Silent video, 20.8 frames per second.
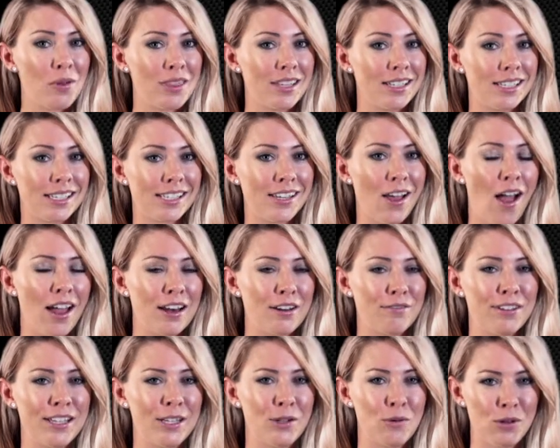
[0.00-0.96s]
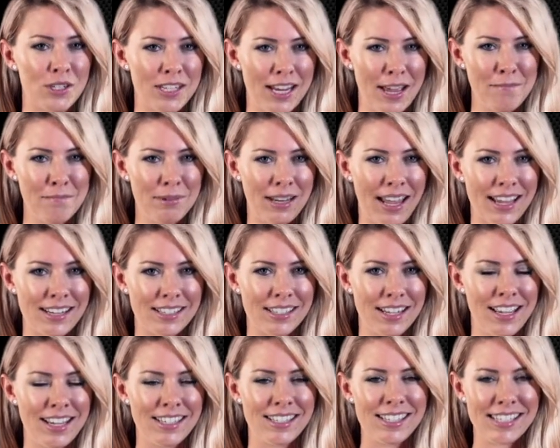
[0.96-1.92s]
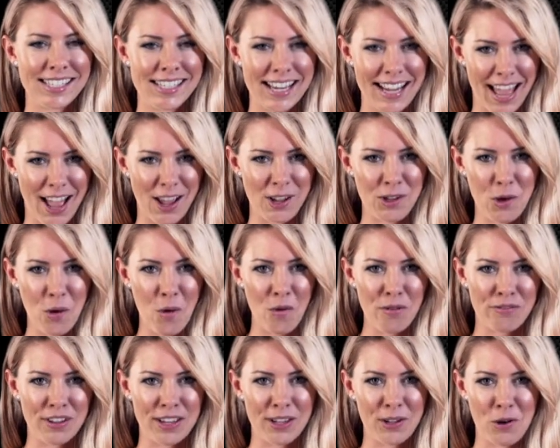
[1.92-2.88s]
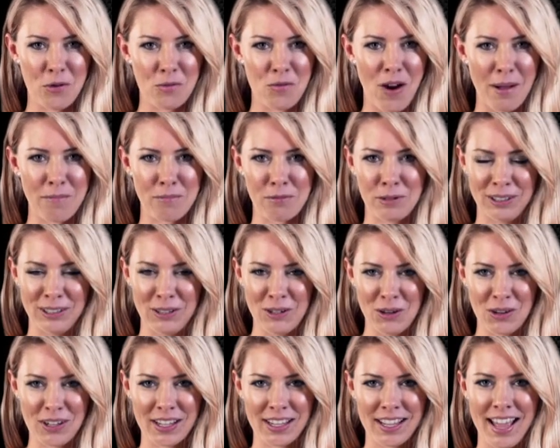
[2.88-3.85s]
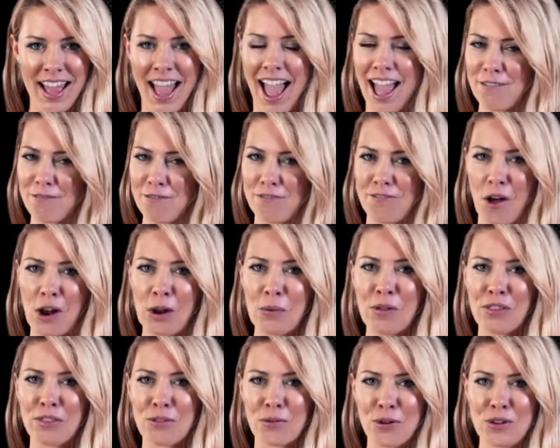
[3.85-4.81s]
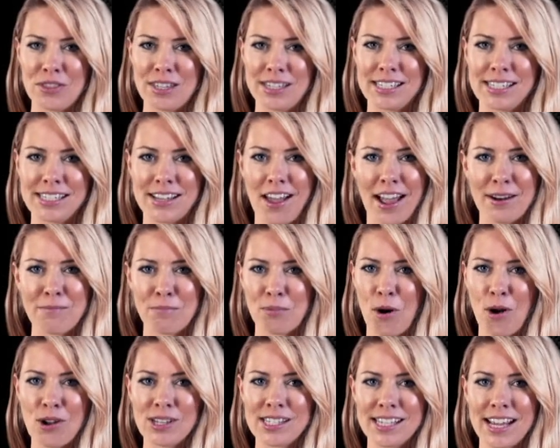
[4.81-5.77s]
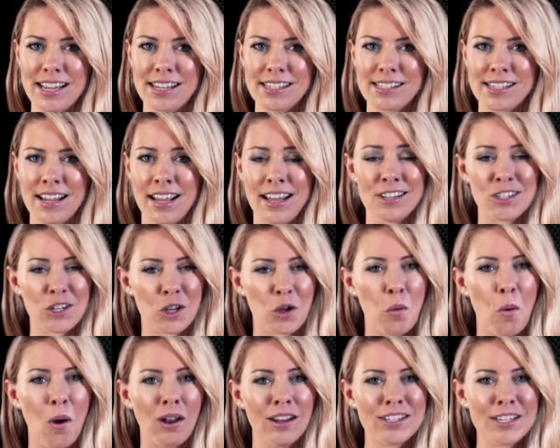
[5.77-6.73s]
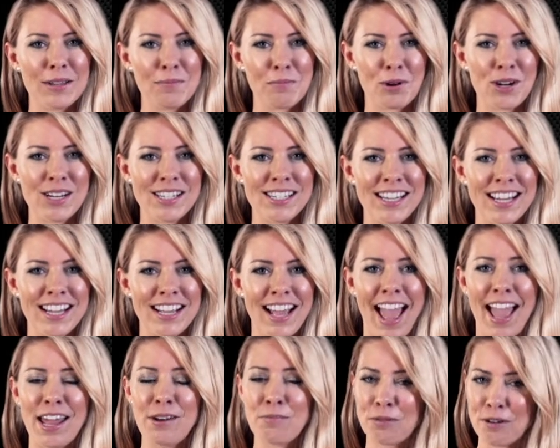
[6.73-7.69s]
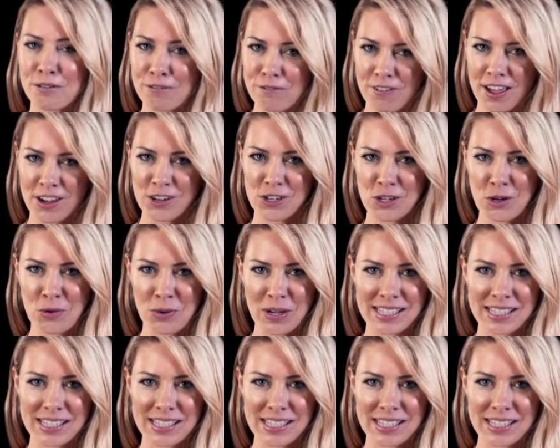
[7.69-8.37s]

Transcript: with a designed vehicle template to see how your vehicle wrap will look and follow it through the design process to quality printing and professional